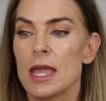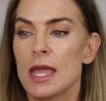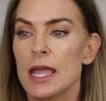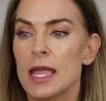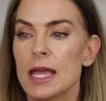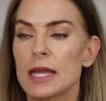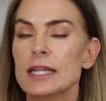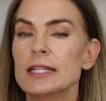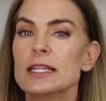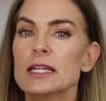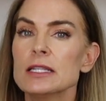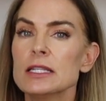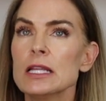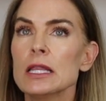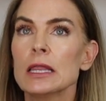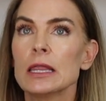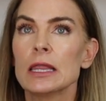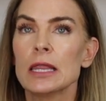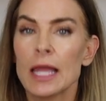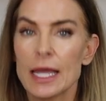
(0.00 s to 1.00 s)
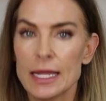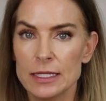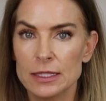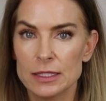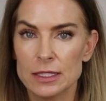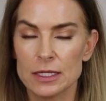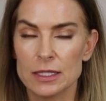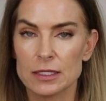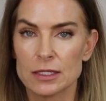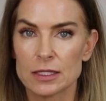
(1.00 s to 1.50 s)
and it doesn't
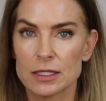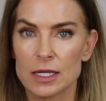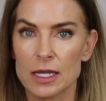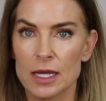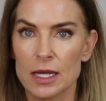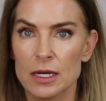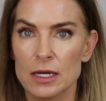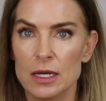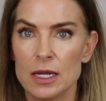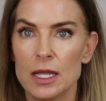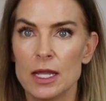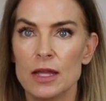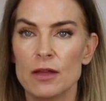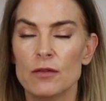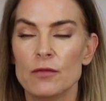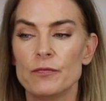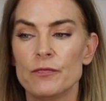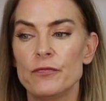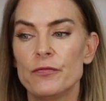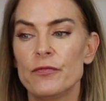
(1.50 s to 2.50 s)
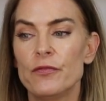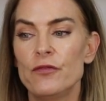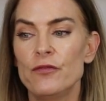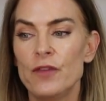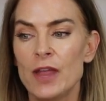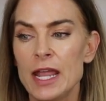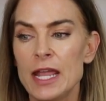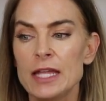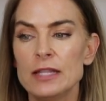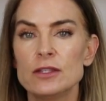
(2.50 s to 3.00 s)
lighten the skin. It
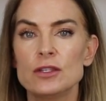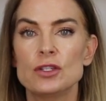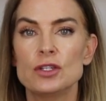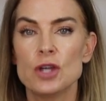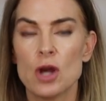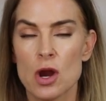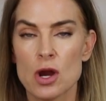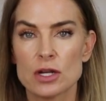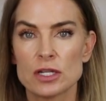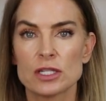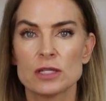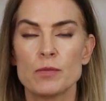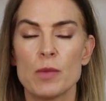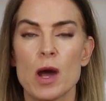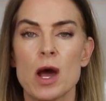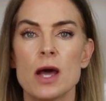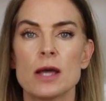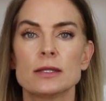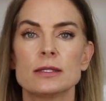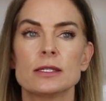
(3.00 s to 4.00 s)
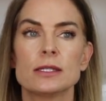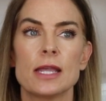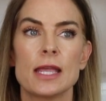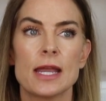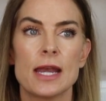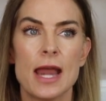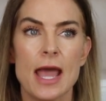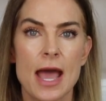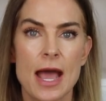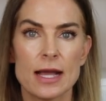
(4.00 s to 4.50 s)
fades dark spots
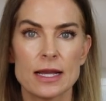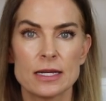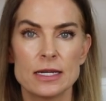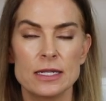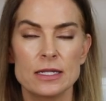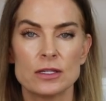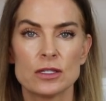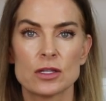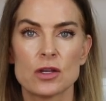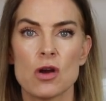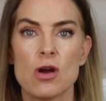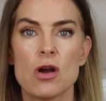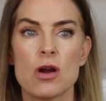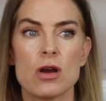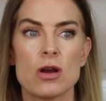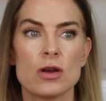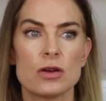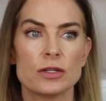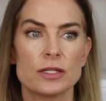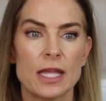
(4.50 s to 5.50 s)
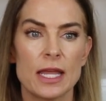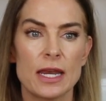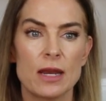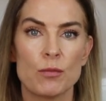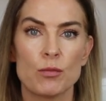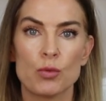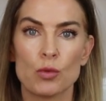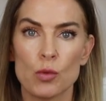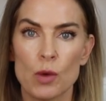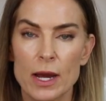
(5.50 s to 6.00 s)
and acne scars, and
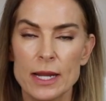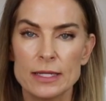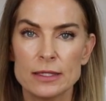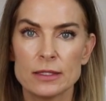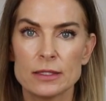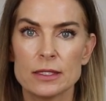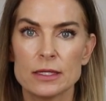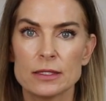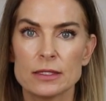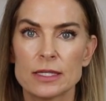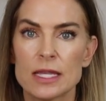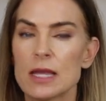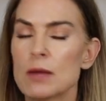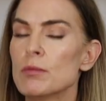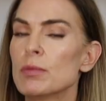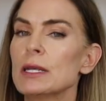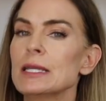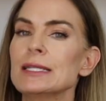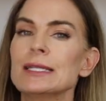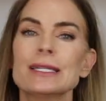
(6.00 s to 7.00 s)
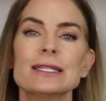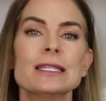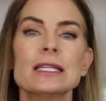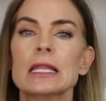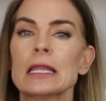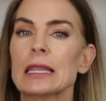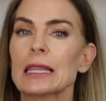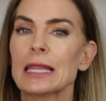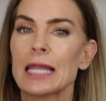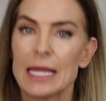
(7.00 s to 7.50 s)
it brightens the skin, but it
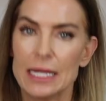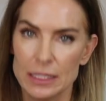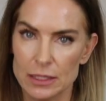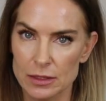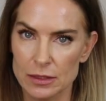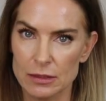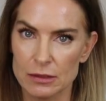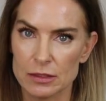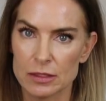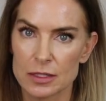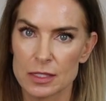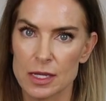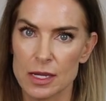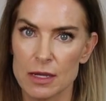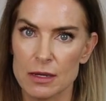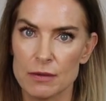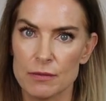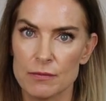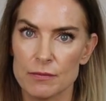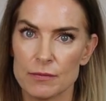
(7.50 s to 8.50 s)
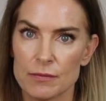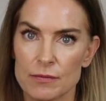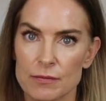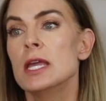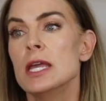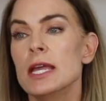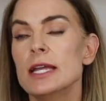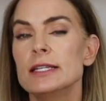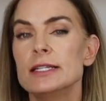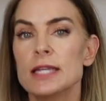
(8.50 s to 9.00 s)
doesn't lighten the skin.
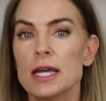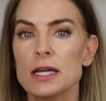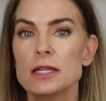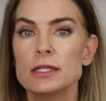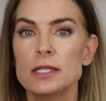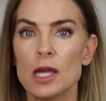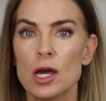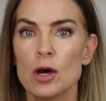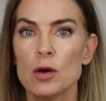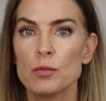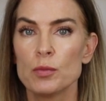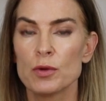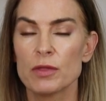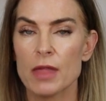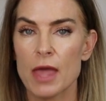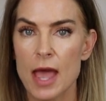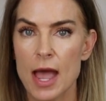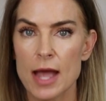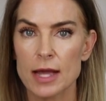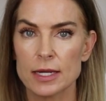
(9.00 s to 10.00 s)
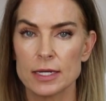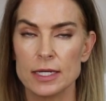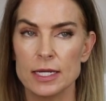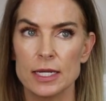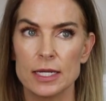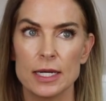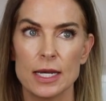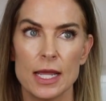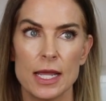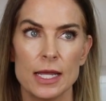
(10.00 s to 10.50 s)
It does help with
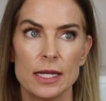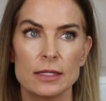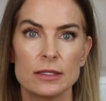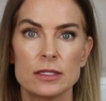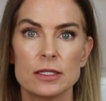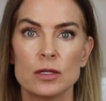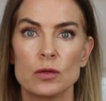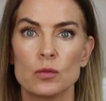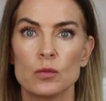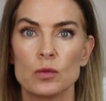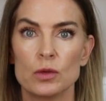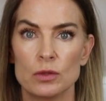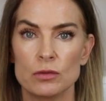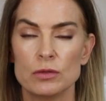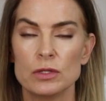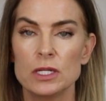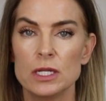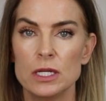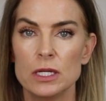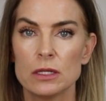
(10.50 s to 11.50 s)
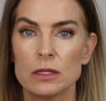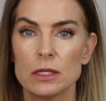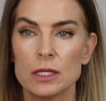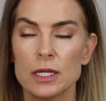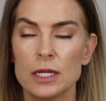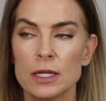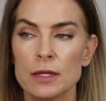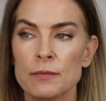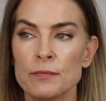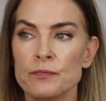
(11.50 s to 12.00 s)
acne. It aids in wound
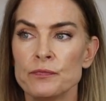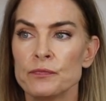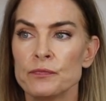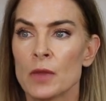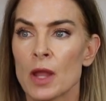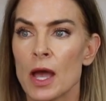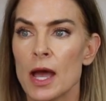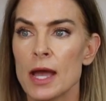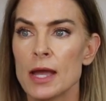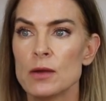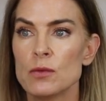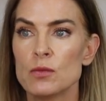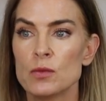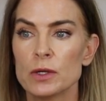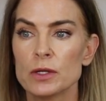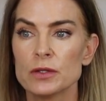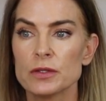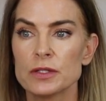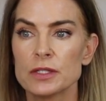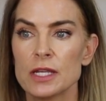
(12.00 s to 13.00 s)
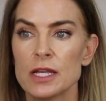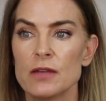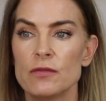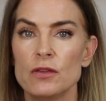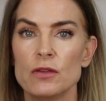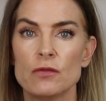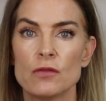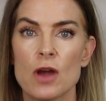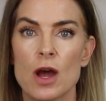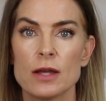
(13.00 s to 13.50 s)
healing. I will say if
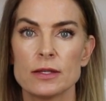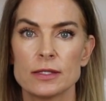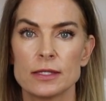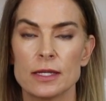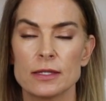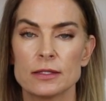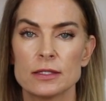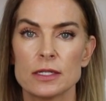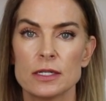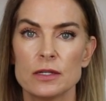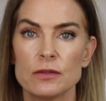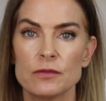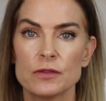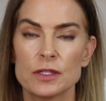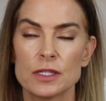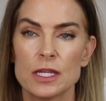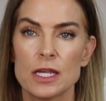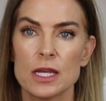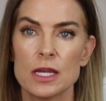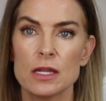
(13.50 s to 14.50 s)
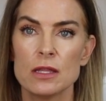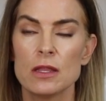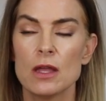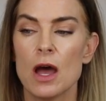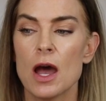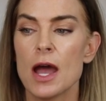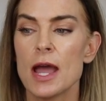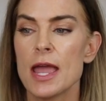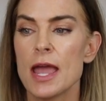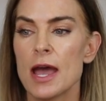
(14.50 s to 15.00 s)
you've got sensitive skin,
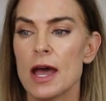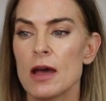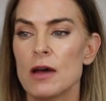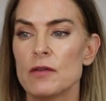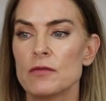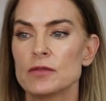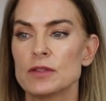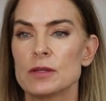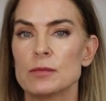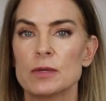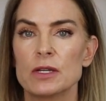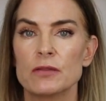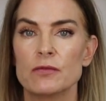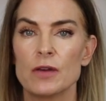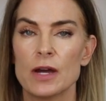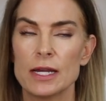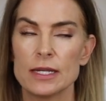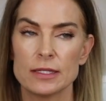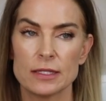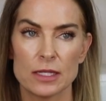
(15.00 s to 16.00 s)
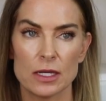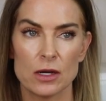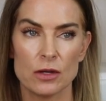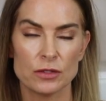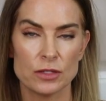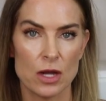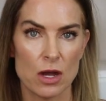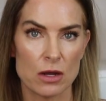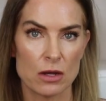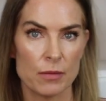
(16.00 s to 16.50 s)
I have some advice that I'll
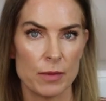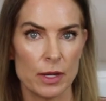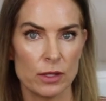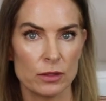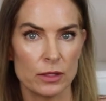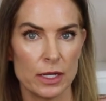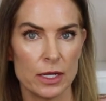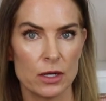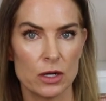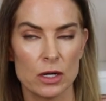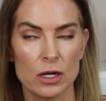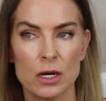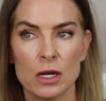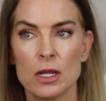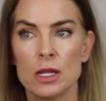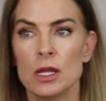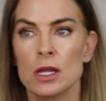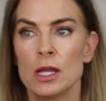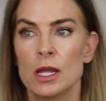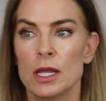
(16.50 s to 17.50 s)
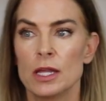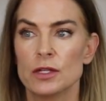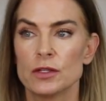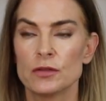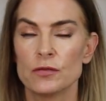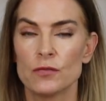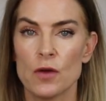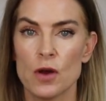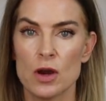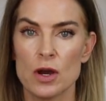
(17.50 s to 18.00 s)
talk about later
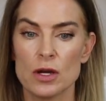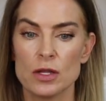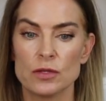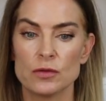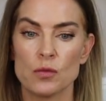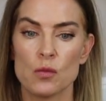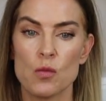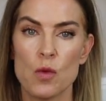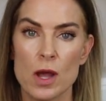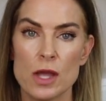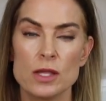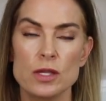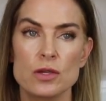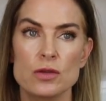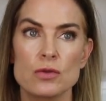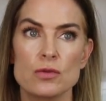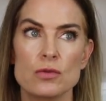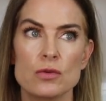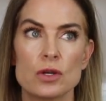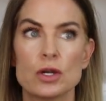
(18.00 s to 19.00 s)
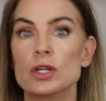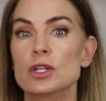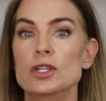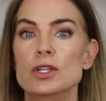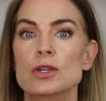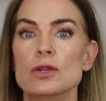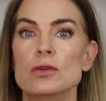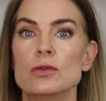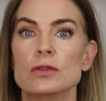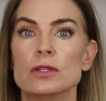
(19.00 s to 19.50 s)
as far as what you could
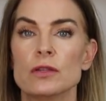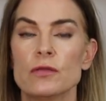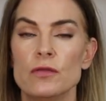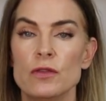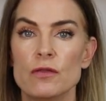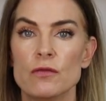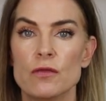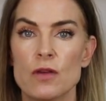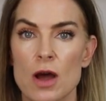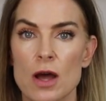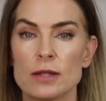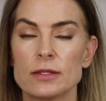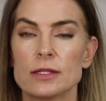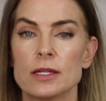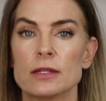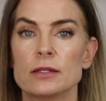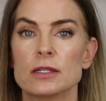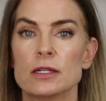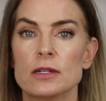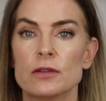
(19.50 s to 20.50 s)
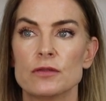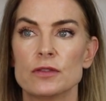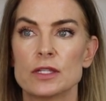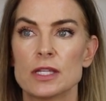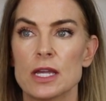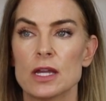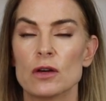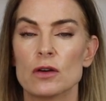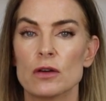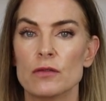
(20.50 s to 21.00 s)
use if you've got sensitive
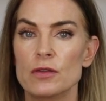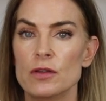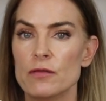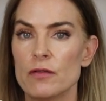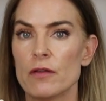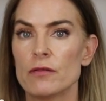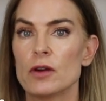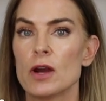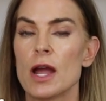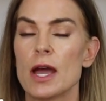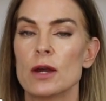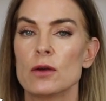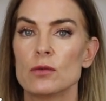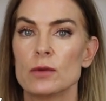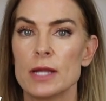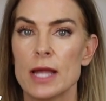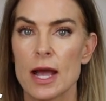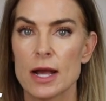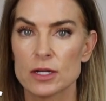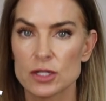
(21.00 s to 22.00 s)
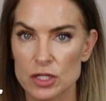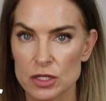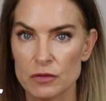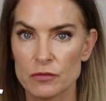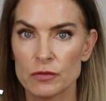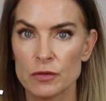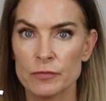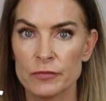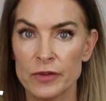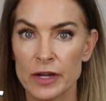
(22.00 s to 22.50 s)
skin or if you've ever had a reaction
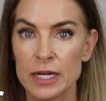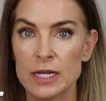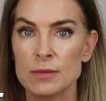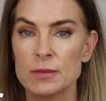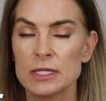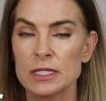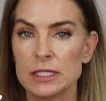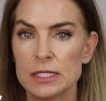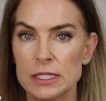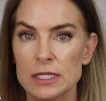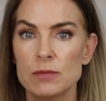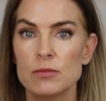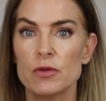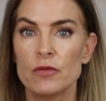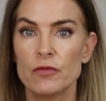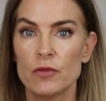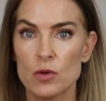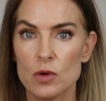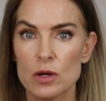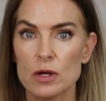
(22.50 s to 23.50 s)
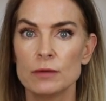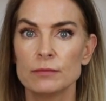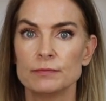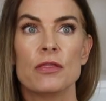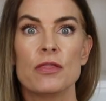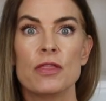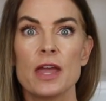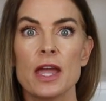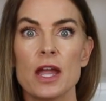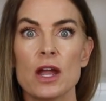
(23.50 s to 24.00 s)
from vitamin C before.
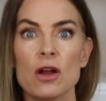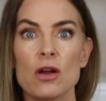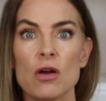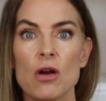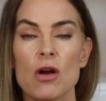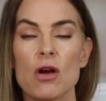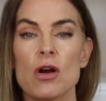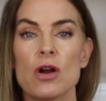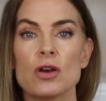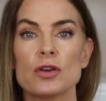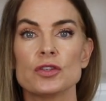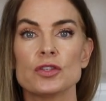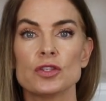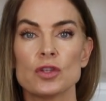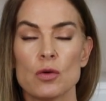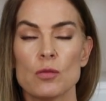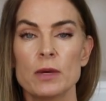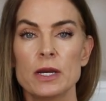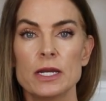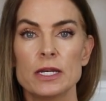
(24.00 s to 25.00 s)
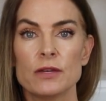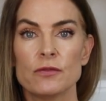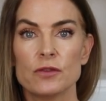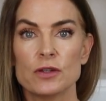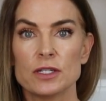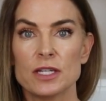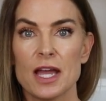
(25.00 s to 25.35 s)
There are so many different